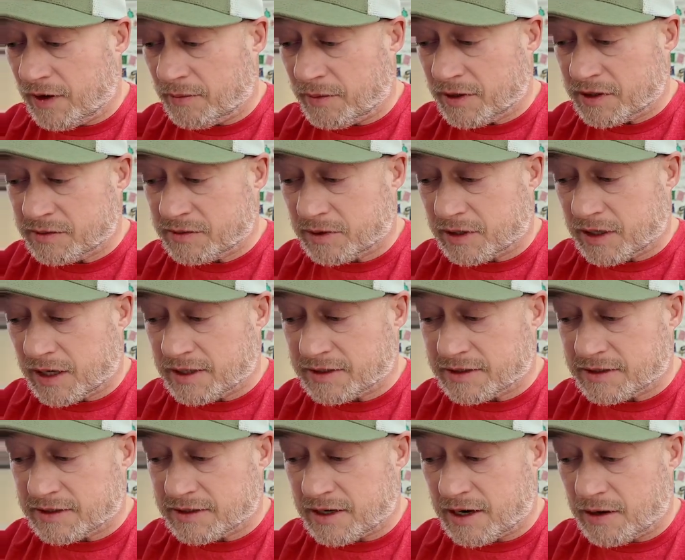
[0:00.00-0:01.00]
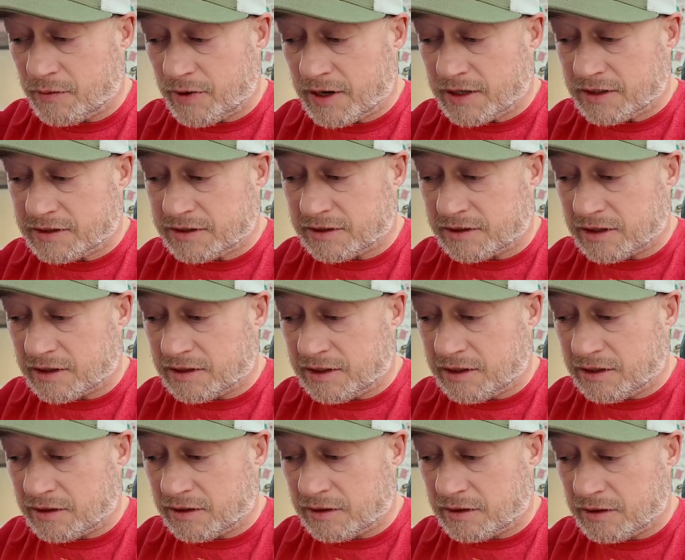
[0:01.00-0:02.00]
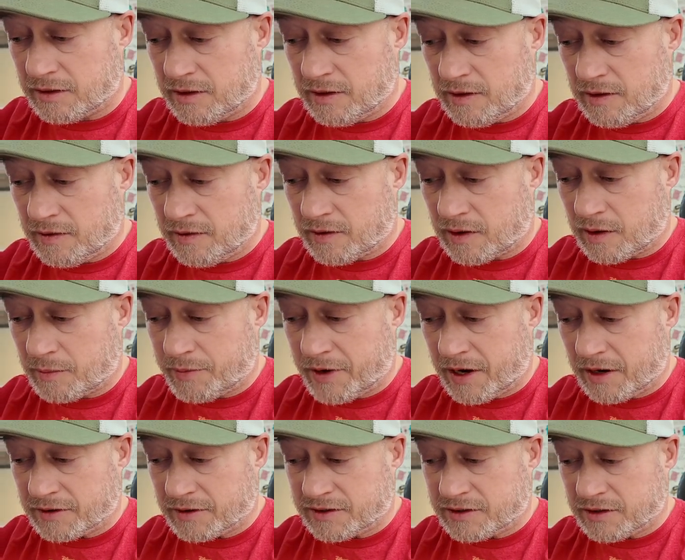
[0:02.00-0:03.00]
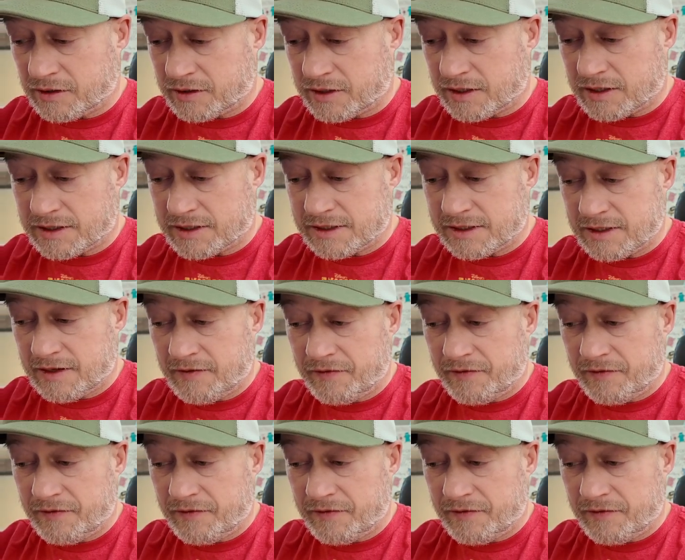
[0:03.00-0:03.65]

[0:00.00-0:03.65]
A bunch of my cousins and I went to the theater. Our parents took us,